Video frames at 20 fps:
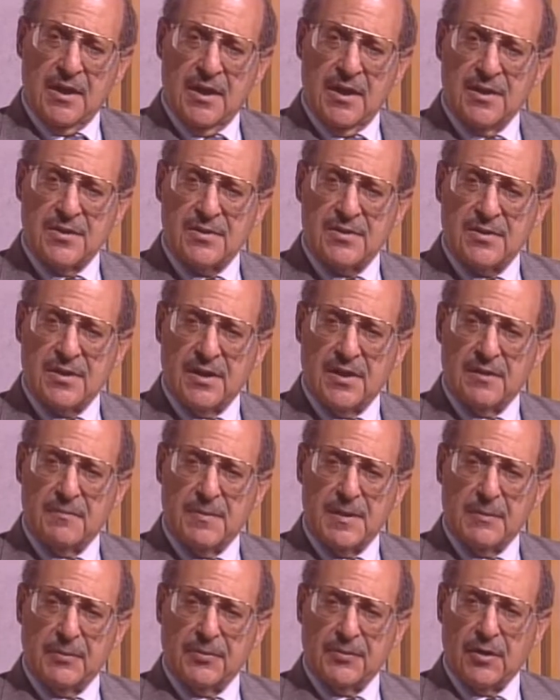It's,
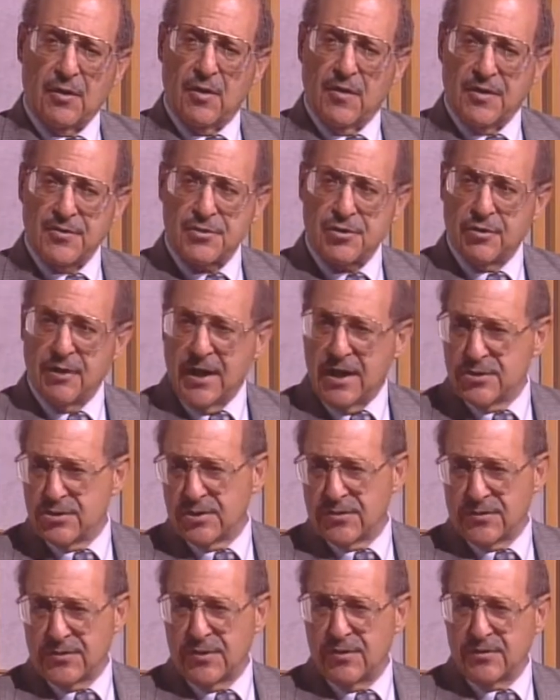people say, oh, that's
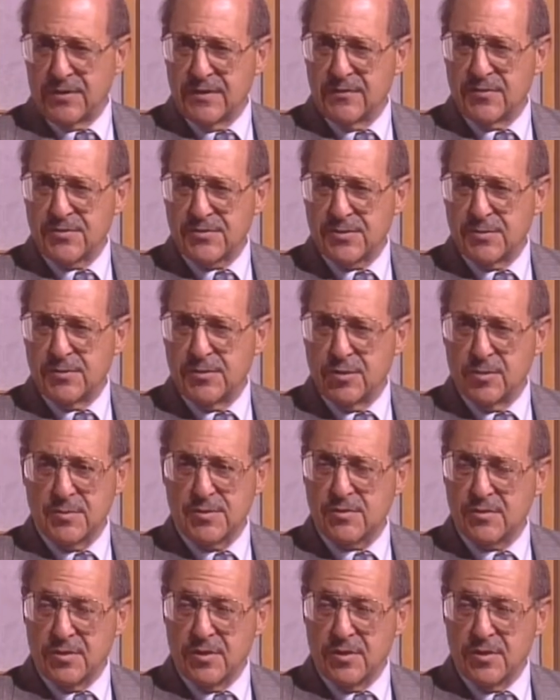tragic that they don't give those to humans.